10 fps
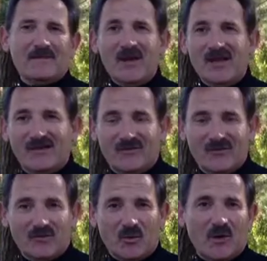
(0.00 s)
Many of you
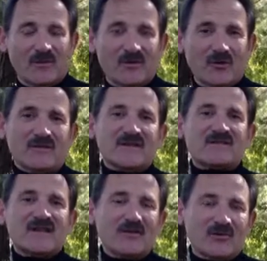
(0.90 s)
have probably heard of the
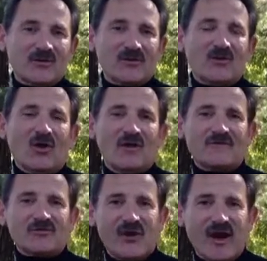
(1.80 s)
secret of the law of
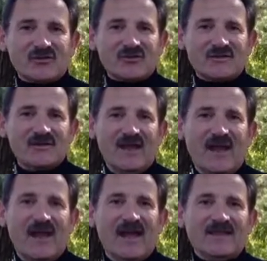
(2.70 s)
attraction,
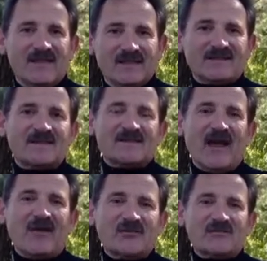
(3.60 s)
and this is
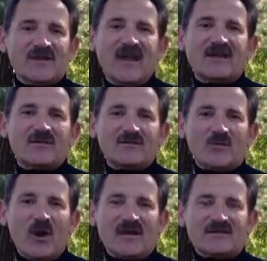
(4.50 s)
how you take those
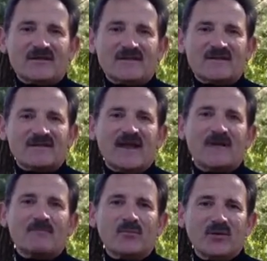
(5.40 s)
practices
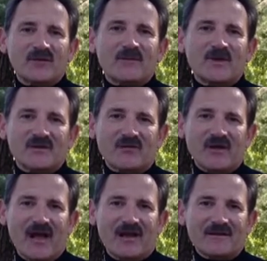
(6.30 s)
and put them into
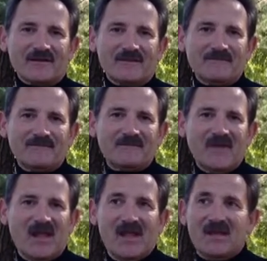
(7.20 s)
reality.
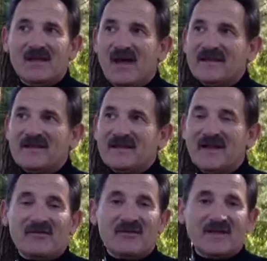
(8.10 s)
The idea that
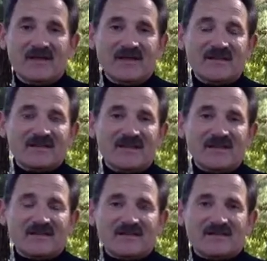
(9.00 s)
everything that
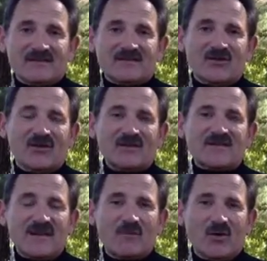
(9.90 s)
exists started
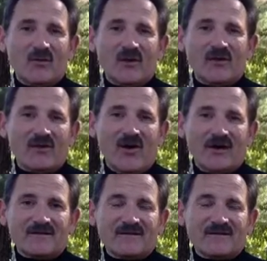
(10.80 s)
somewhere with a thought.